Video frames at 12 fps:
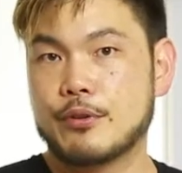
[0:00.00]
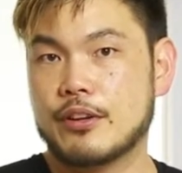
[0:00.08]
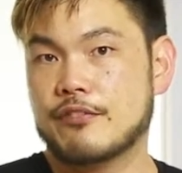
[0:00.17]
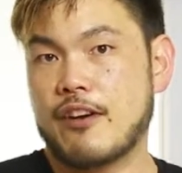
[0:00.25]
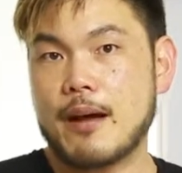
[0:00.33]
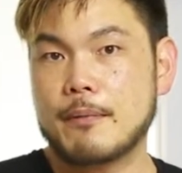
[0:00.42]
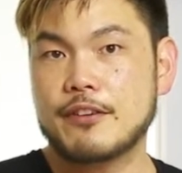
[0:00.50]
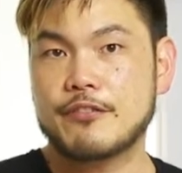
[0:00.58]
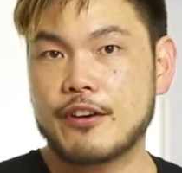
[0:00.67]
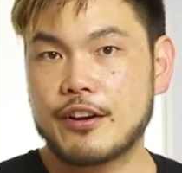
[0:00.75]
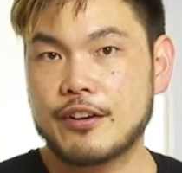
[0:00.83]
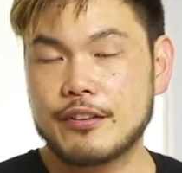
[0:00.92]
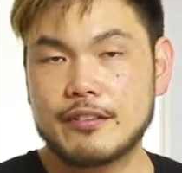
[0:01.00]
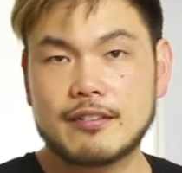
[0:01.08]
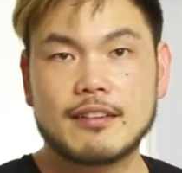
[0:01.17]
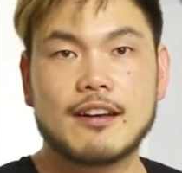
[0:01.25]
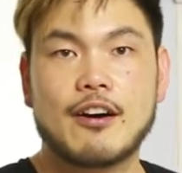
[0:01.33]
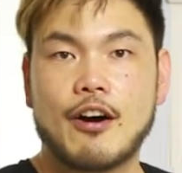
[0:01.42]
family photos,
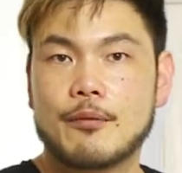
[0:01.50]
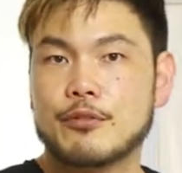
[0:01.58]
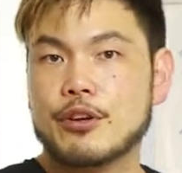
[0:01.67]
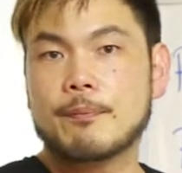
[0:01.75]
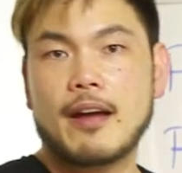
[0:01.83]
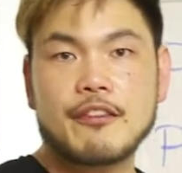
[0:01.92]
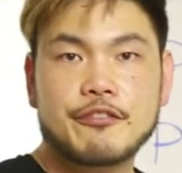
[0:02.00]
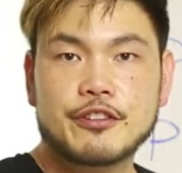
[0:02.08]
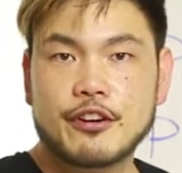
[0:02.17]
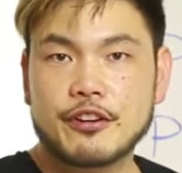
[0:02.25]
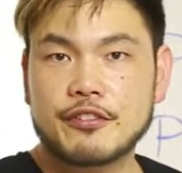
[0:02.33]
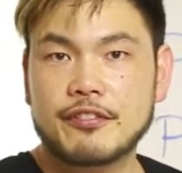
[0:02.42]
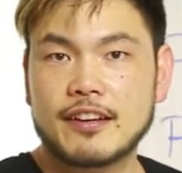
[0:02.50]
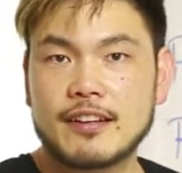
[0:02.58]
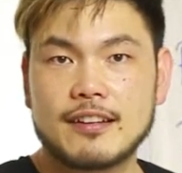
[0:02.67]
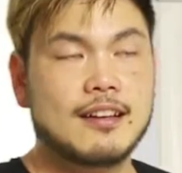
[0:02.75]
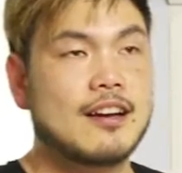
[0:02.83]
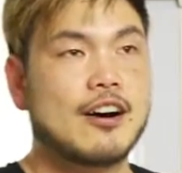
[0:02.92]
or I'm doing pet
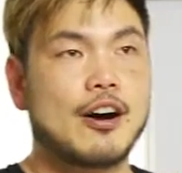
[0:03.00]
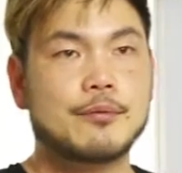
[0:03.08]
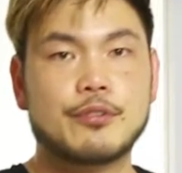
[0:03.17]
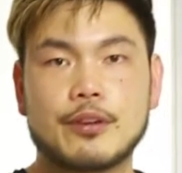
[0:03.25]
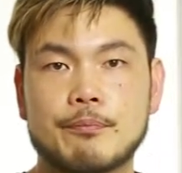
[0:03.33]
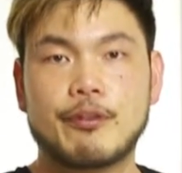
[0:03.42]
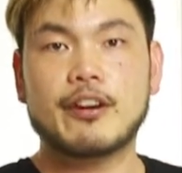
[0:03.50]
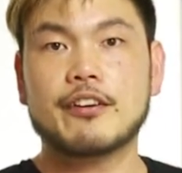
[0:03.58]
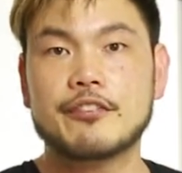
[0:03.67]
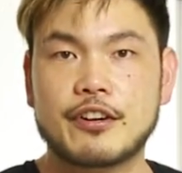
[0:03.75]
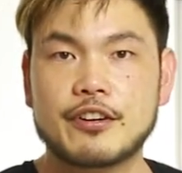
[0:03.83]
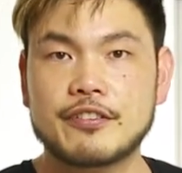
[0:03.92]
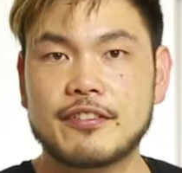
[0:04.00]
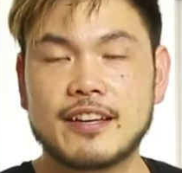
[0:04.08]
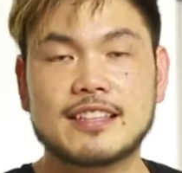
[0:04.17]
photography, or I'm doing product photography."